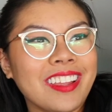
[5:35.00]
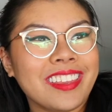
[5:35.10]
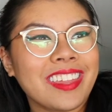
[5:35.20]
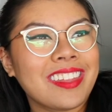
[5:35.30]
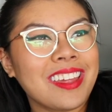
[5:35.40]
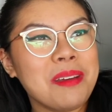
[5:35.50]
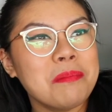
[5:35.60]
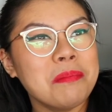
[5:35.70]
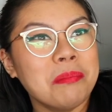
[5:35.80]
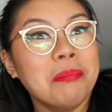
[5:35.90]
like the
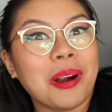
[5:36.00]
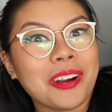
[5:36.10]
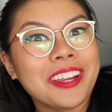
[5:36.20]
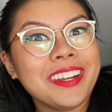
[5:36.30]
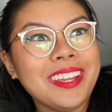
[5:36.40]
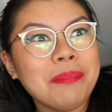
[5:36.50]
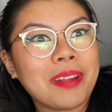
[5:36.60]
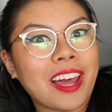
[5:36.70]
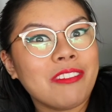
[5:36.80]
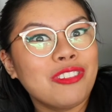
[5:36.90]
same marketing
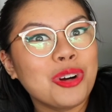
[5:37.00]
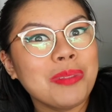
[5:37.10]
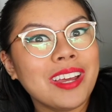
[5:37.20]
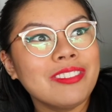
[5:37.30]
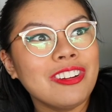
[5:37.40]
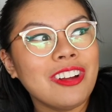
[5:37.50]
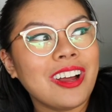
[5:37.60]
platform level,